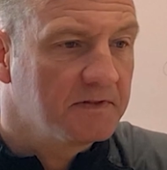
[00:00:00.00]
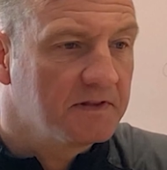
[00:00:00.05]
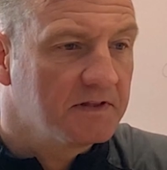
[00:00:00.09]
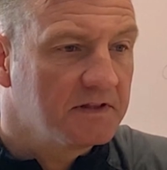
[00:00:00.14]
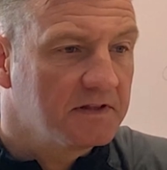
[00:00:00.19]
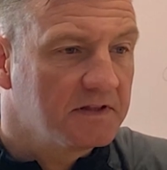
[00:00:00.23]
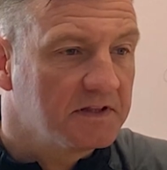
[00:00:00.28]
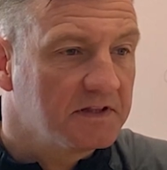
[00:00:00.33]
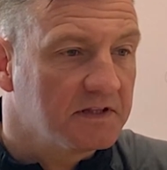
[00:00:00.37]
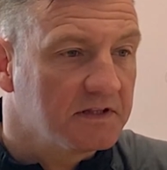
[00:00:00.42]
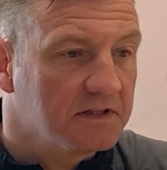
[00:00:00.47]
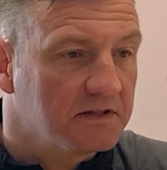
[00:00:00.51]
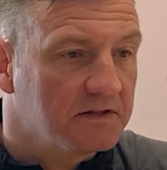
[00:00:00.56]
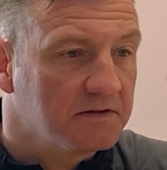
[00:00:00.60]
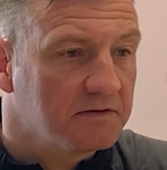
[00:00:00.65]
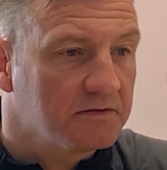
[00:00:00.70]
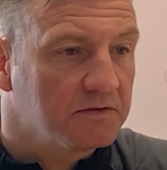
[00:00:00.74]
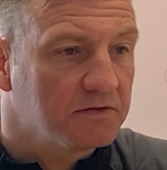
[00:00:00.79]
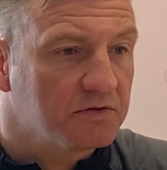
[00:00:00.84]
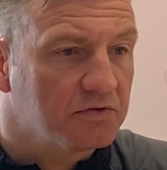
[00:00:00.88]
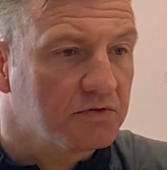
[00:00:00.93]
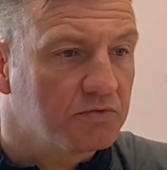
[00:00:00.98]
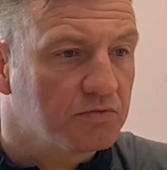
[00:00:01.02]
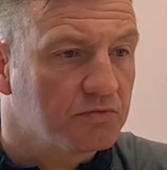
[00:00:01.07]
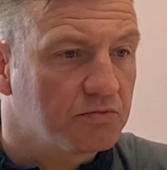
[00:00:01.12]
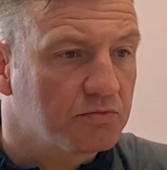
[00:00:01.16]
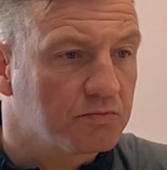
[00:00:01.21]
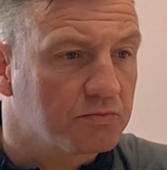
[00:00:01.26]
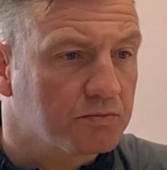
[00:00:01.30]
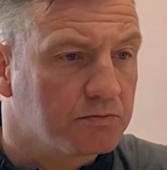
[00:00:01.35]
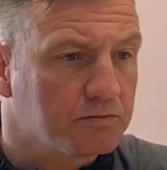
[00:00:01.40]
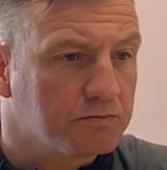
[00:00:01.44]
Yeah, we
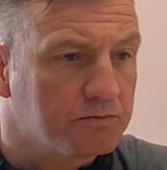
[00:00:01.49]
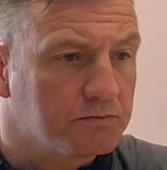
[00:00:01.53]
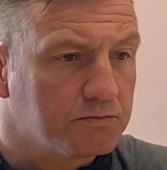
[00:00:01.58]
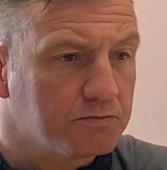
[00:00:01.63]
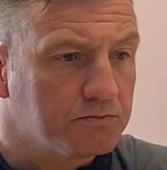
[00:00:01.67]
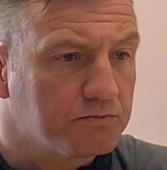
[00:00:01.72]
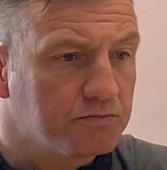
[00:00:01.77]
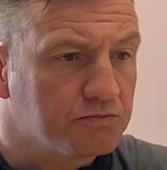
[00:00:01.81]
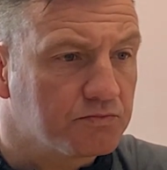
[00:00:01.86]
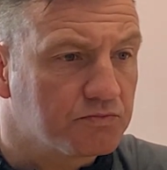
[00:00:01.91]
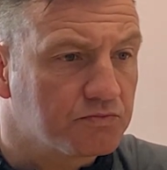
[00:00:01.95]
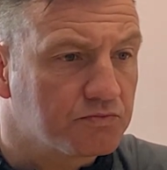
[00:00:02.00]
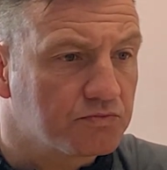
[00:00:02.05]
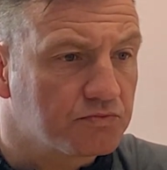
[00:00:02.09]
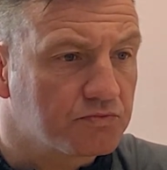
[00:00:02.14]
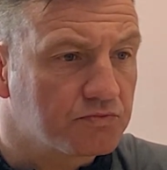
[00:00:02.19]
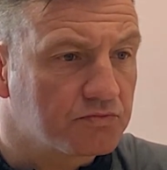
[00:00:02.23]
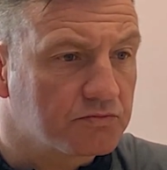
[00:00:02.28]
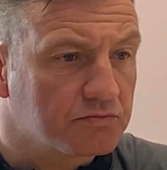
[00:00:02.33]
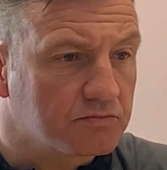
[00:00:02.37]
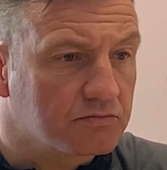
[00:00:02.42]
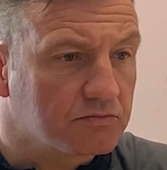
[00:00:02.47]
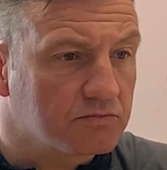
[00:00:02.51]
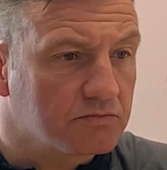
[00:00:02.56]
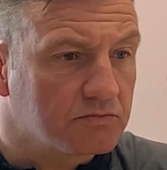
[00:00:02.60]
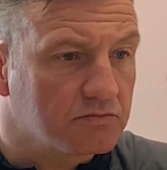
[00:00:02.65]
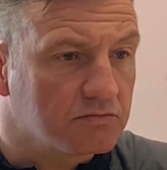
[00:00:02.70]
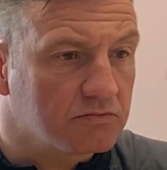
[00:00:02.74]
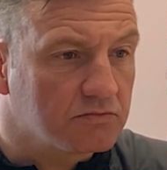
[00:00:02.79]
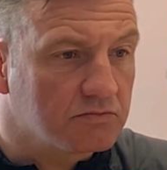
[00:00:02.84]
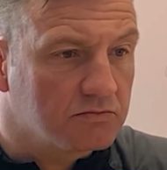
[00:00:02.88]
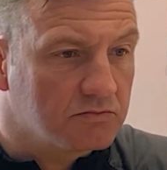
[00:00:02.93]
do. We get the
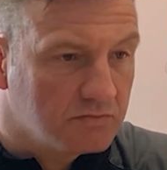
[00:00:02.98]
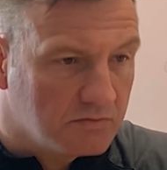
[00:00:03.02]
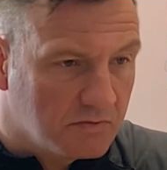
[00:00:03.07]
rebounder